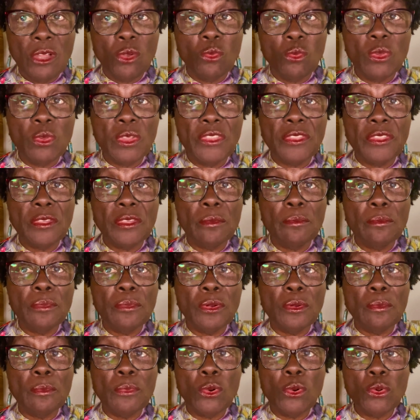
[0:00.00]
with the
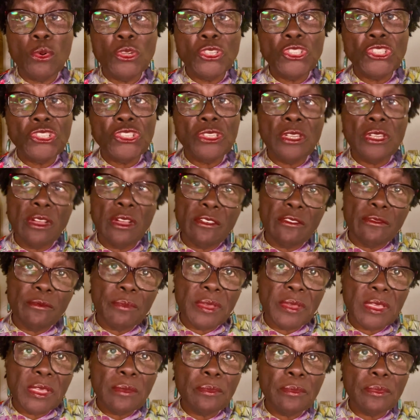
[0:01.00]
proportion of
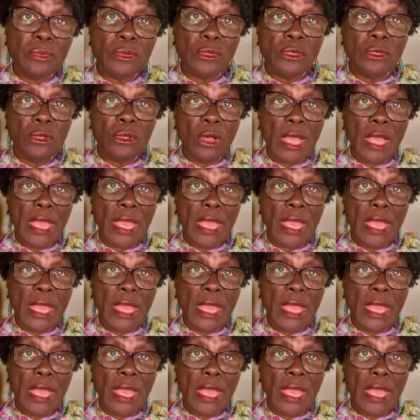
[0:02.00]
people